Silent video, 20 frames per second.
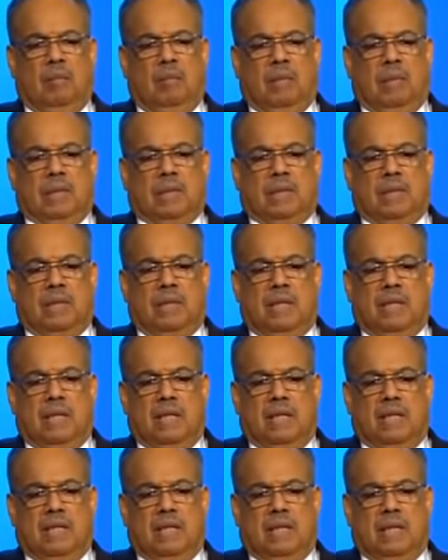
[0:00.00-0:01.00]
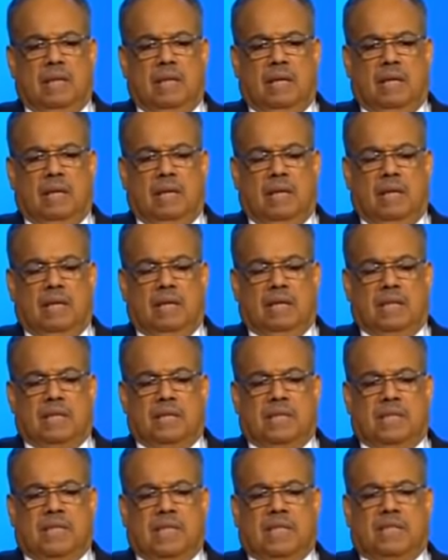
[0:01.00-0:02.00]
But
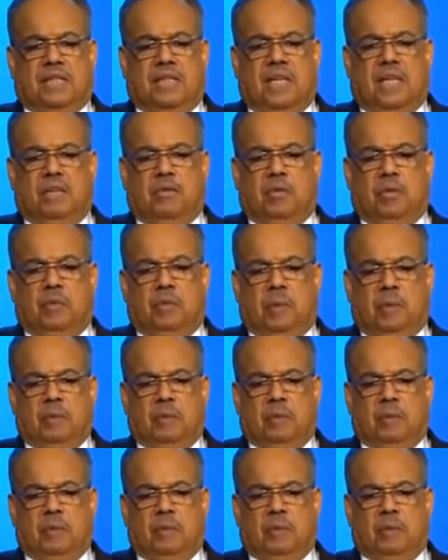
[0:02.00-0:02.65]
600